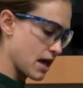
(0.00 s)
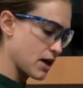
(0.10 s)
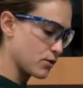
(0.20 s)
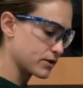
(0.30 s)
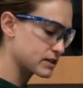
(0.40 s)

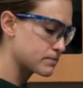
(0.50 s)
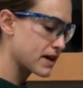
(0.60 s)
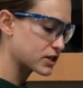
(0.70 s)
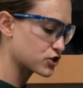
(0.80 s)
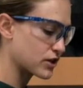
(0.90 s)
in order to
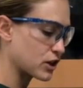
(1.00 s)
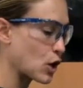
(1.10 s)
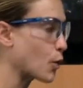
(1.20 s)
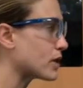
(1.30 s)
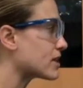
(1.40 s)
make sure that the
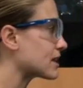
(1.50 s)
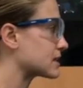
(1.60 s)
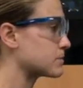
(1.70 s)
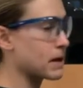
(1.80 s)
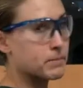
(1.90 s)
only thing
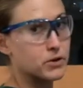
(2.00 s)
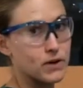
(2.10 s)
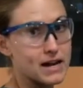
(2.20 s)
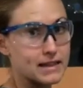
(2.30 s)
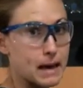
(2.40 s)
that's in my
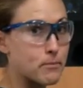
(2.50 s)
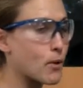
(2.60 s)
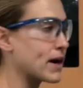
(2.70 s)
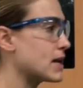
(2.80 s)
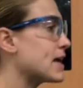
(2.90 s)
burette at that
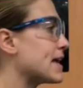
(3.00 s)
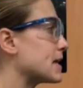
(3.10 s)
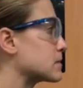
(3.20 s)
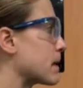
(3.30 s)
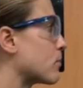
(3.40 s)
point is my